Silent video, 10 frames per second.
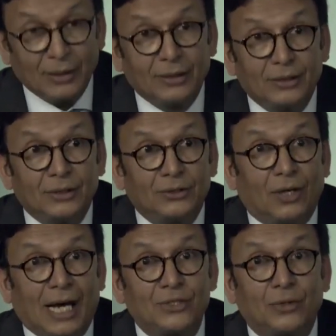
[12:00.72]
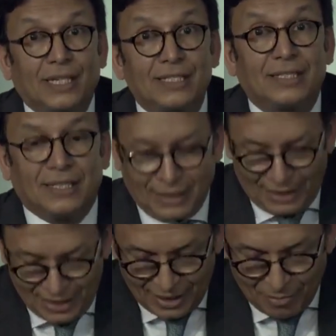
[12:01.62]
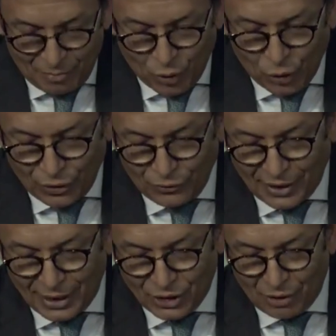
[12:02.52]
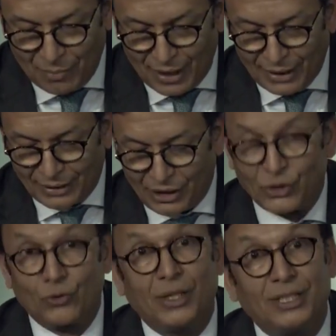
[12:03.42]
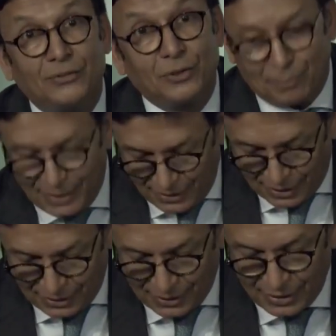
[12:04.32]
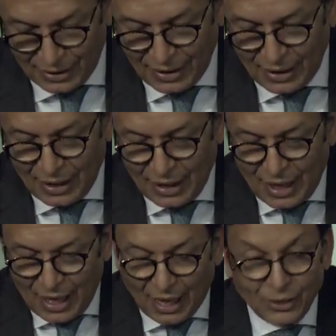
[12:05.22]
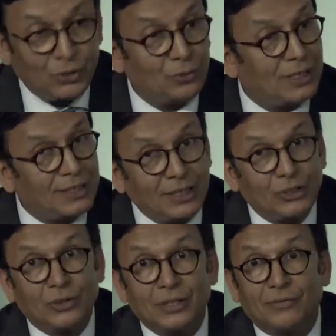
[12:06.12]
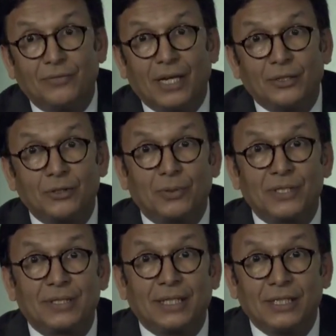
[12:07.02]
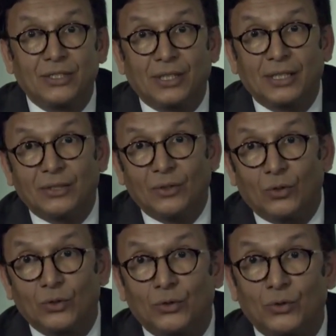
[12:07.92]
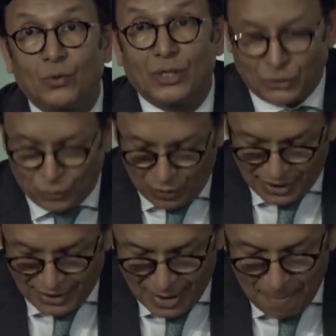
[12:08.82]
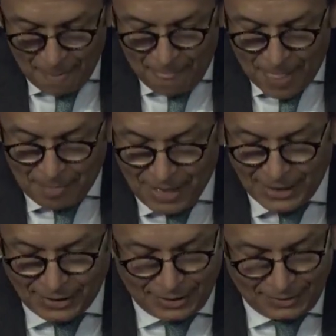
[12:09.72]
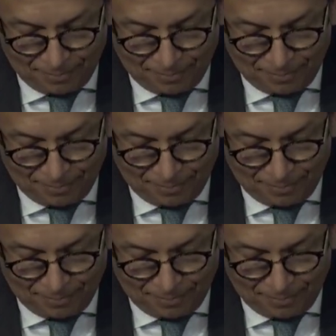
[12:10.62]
So as you can see, Moroccan financial market is ready for business. And you will see during the various presentations and also the one-to-one meeting